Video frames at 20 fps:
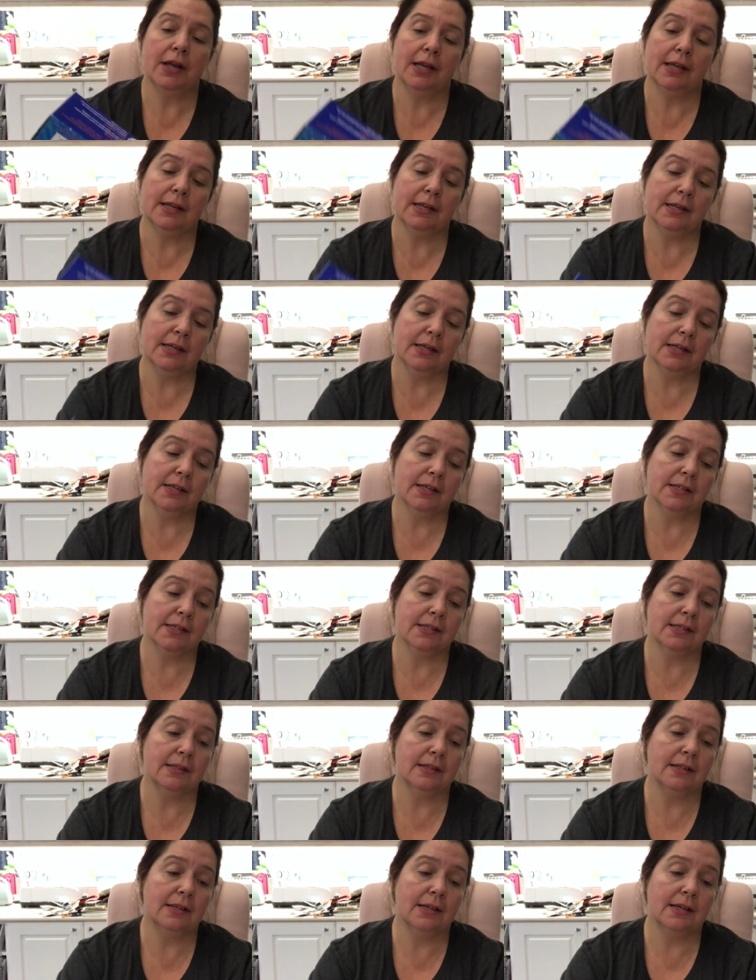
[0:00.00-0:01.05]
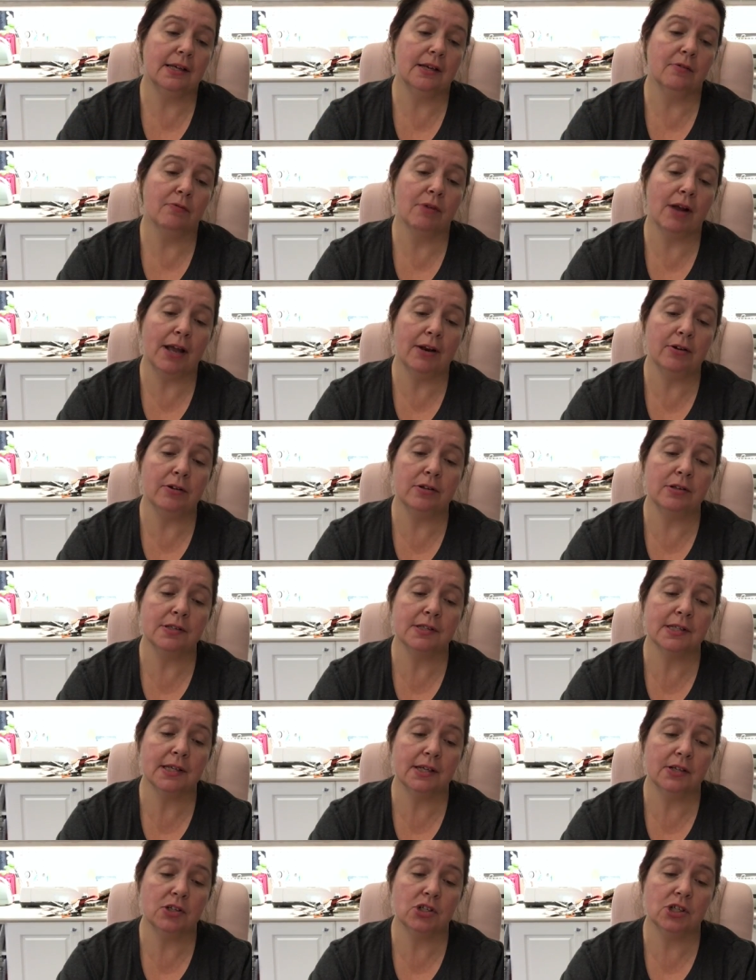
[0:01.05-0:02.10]
It is the Reynolds
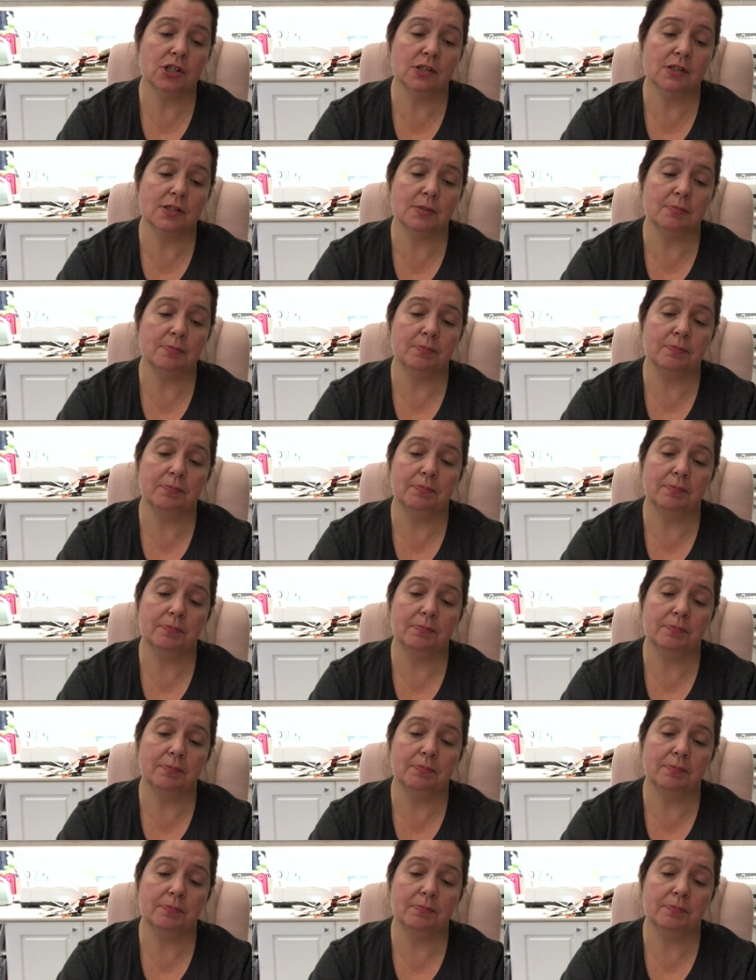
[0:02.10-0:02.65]
Kitchens